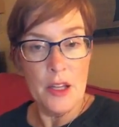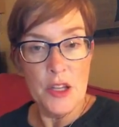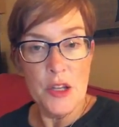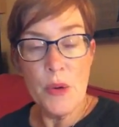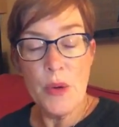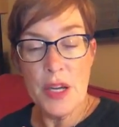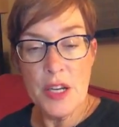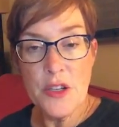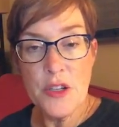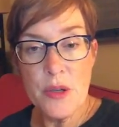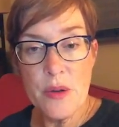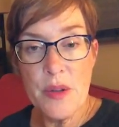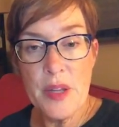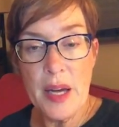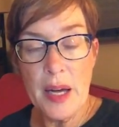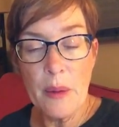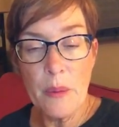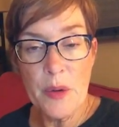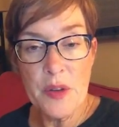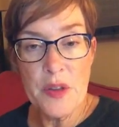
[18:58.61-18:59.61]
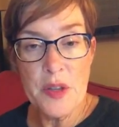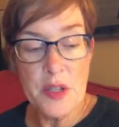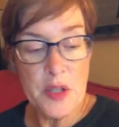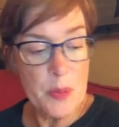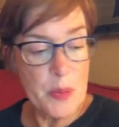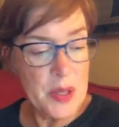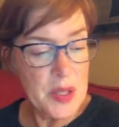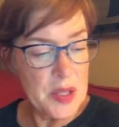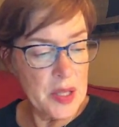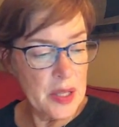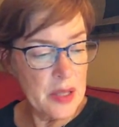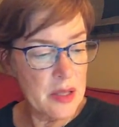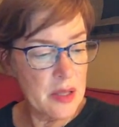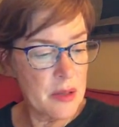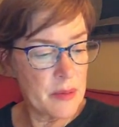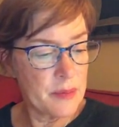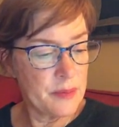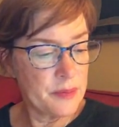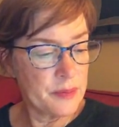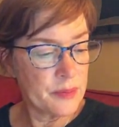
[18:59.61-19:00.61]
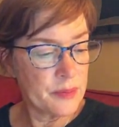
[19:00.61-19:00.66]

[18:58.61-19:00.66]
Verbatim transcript: you can do that with this business.